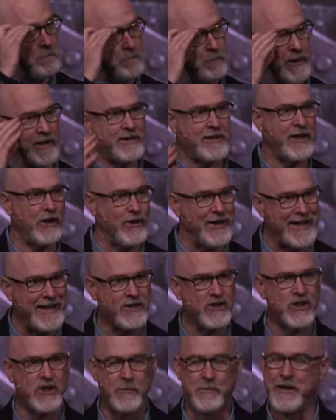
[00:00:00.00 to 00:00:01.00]
but there
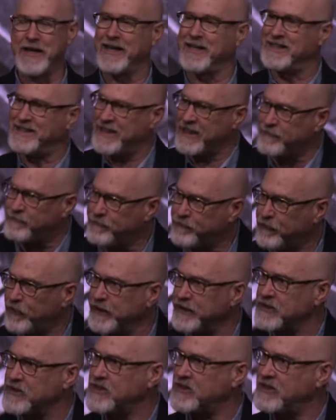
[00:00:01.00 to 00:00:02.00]
needs to be a
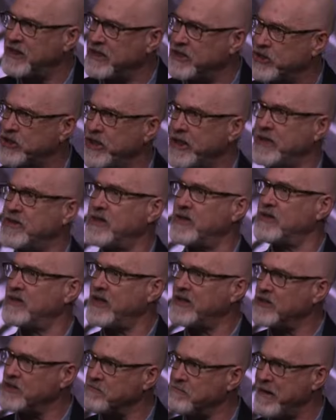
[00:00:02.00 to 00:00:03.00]
difference that Jesus
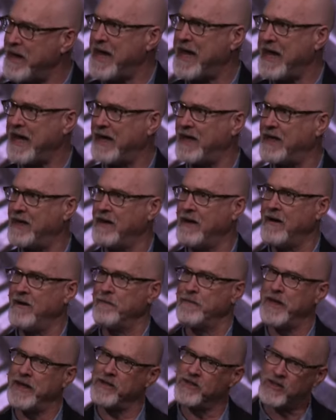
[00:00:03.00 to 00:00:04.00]
has made
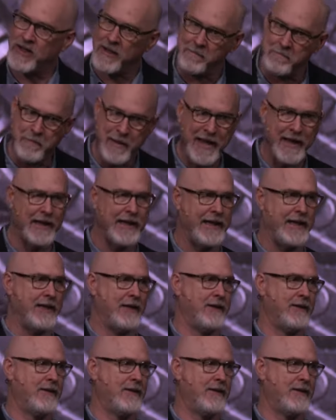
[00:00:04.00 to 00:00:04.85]
that is compelling.